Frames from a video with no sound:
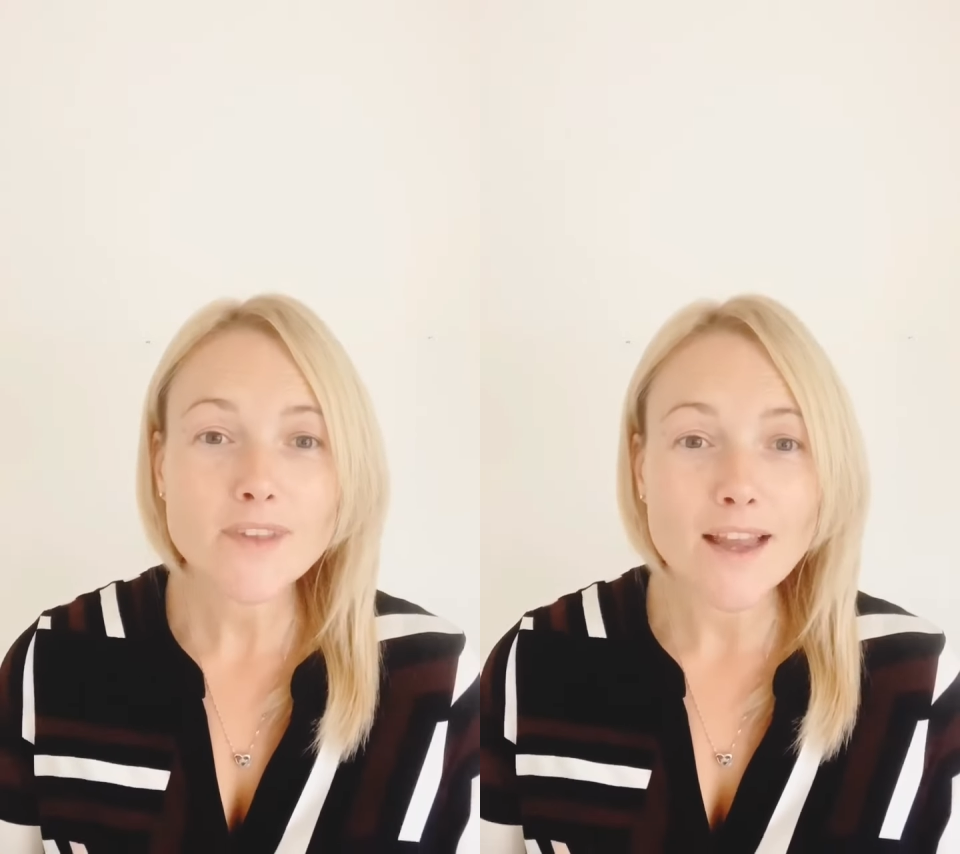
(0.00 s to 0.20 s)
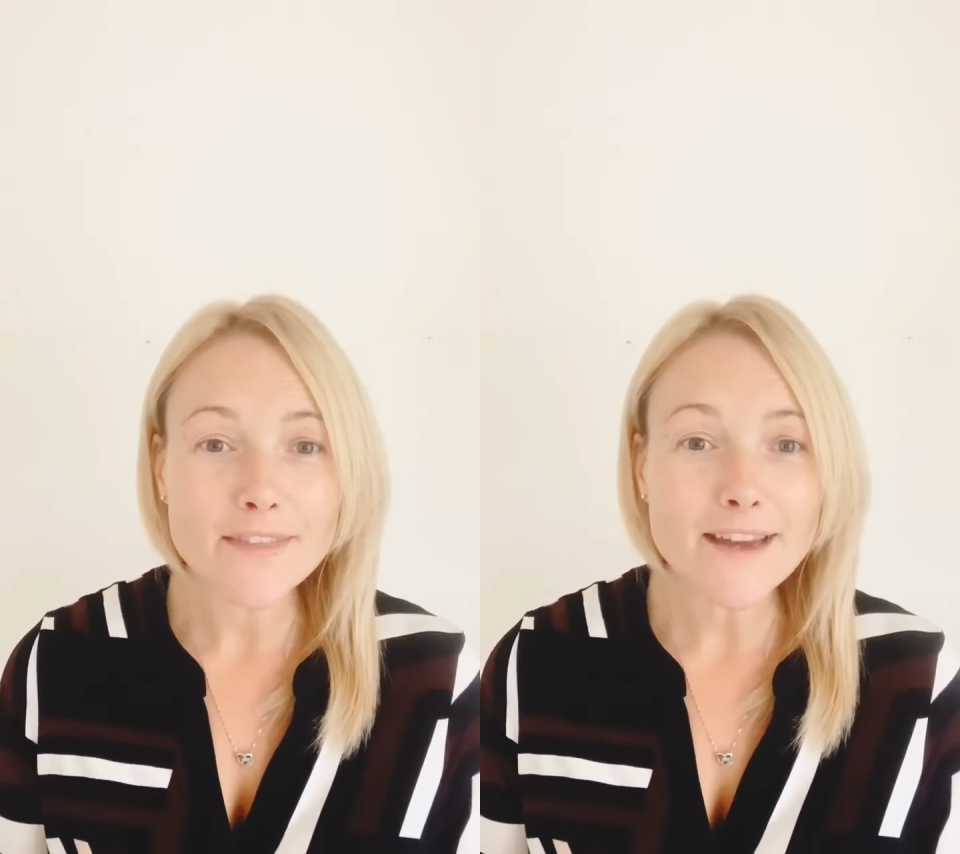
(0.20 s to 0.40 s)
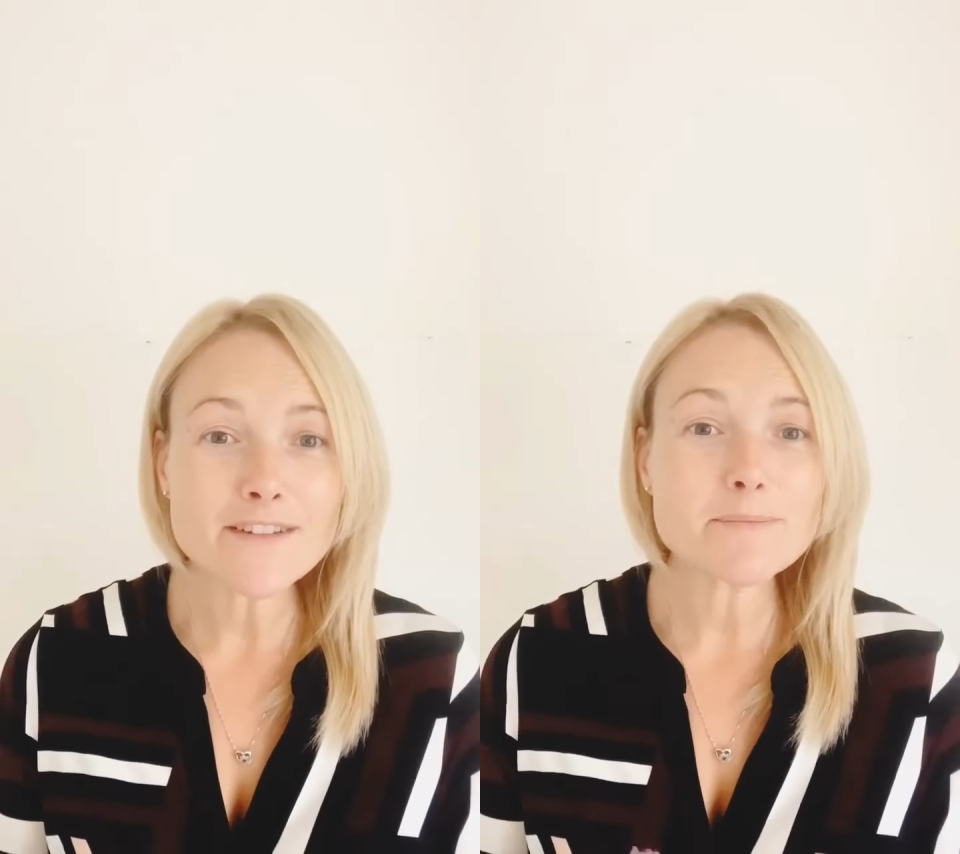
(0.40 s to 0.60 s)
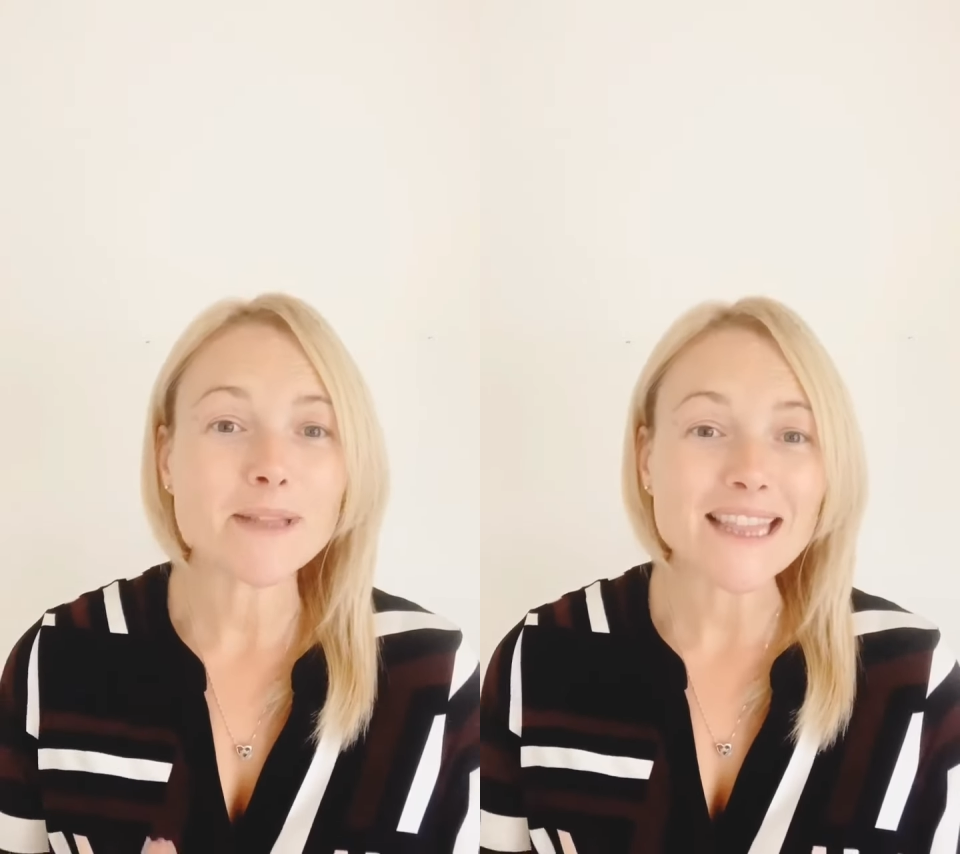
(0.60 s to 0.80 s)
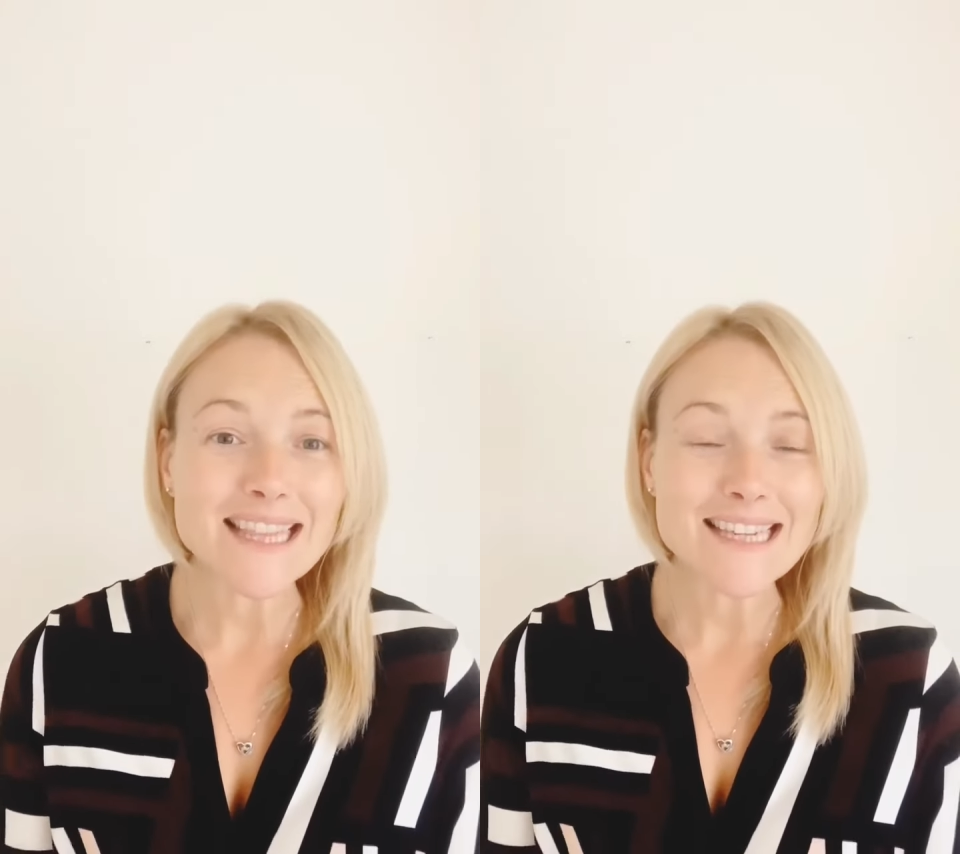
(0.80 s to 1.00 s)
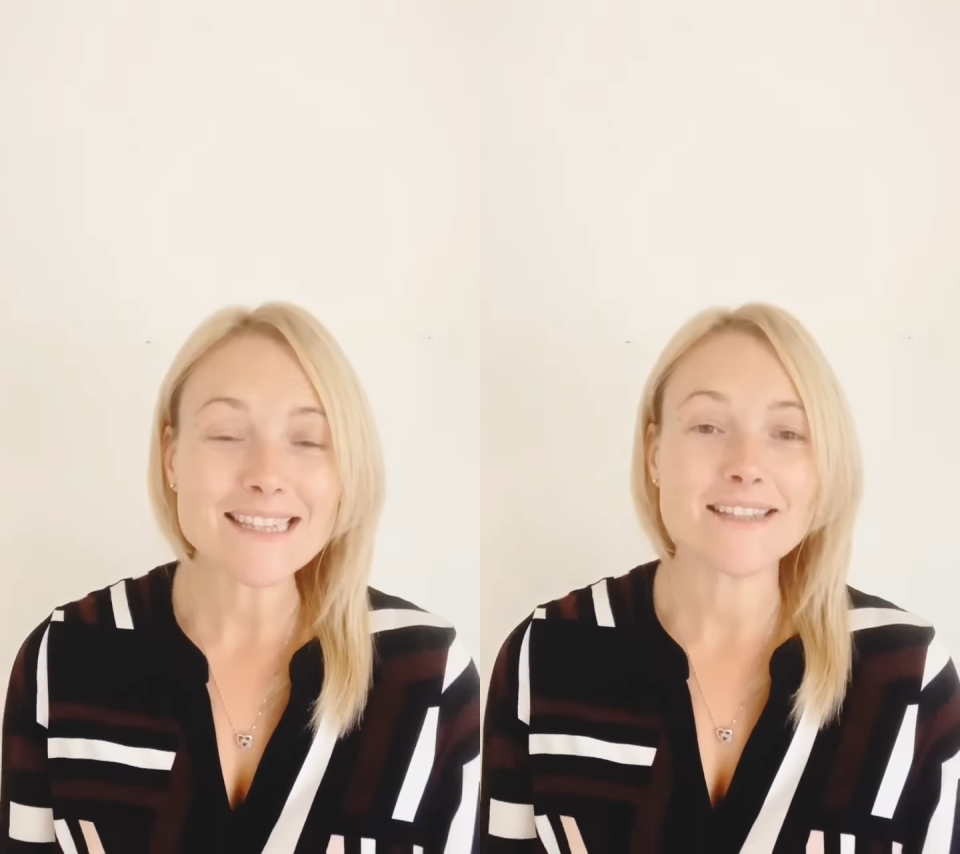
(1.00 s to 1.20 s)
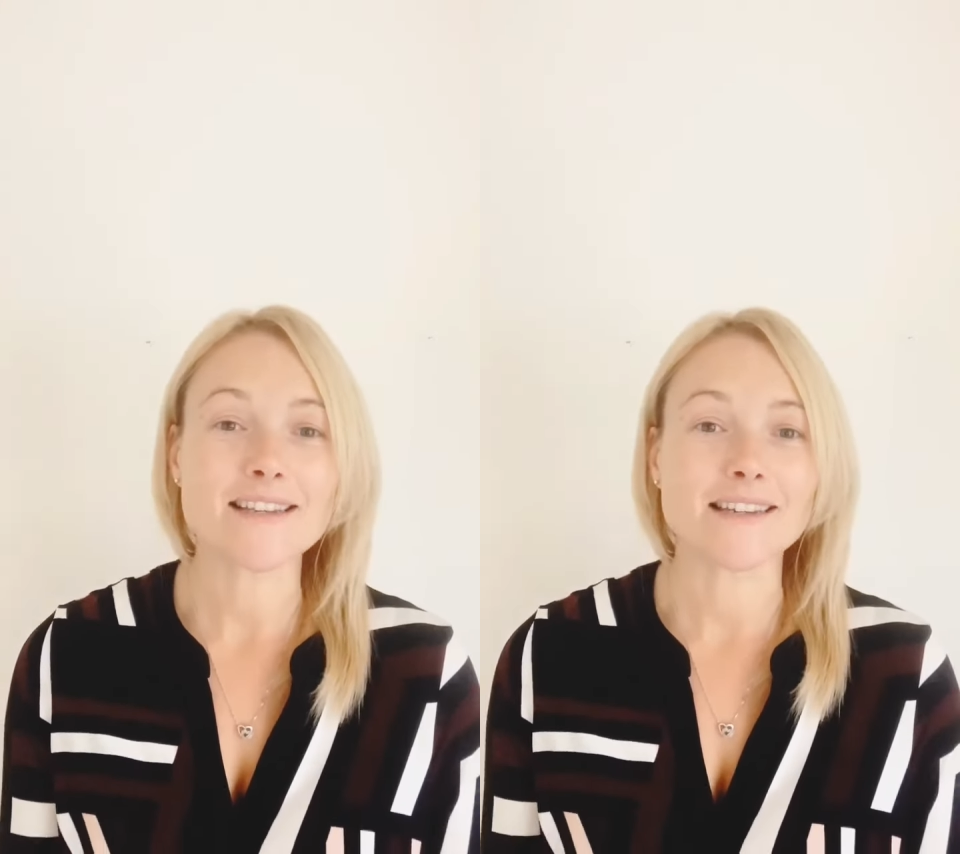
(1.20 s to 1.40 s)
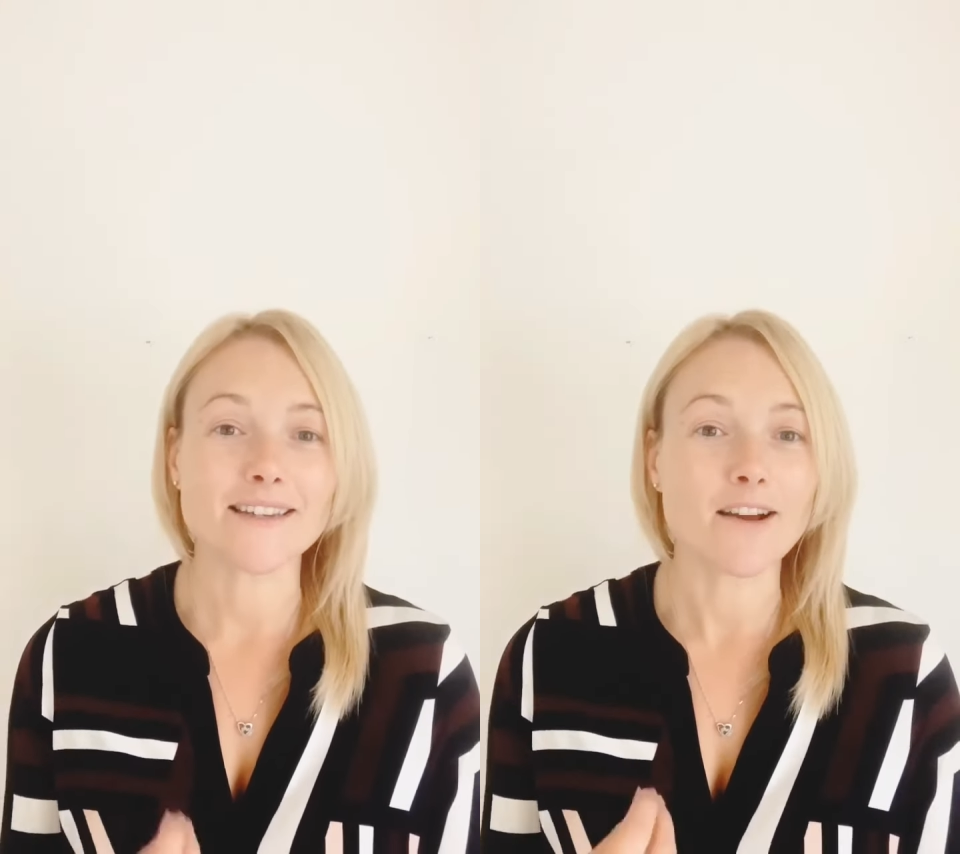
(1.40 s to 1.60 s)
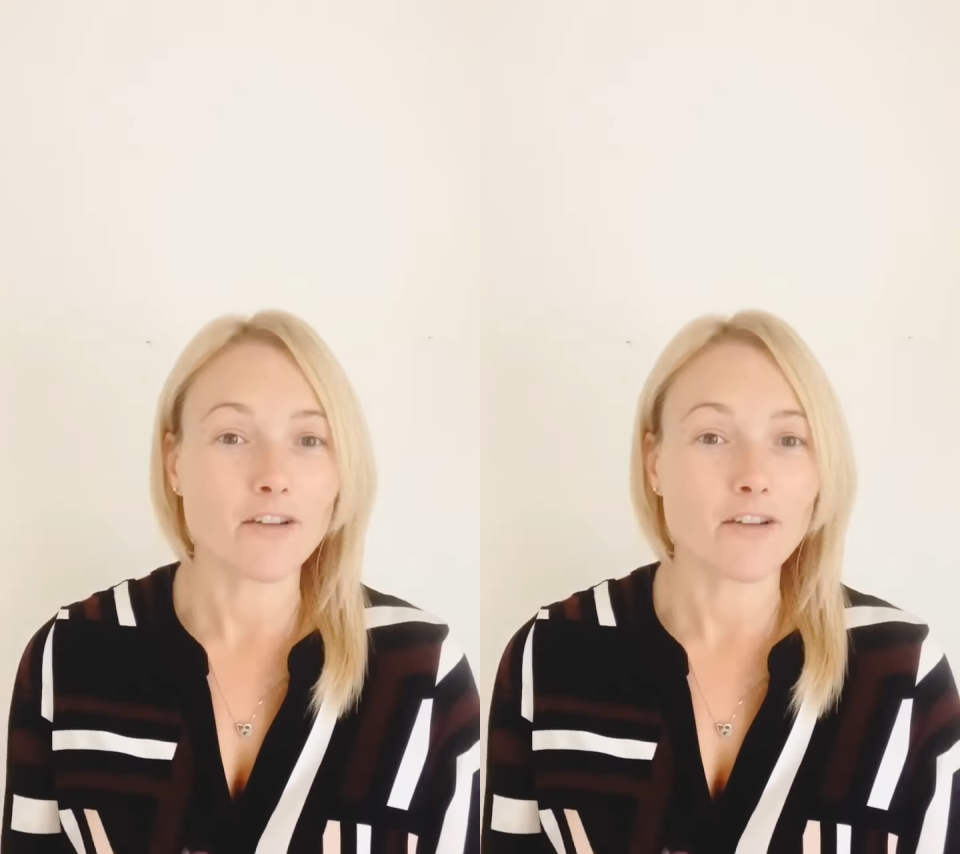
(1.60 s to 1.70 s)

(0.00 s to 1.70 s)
and there is plenty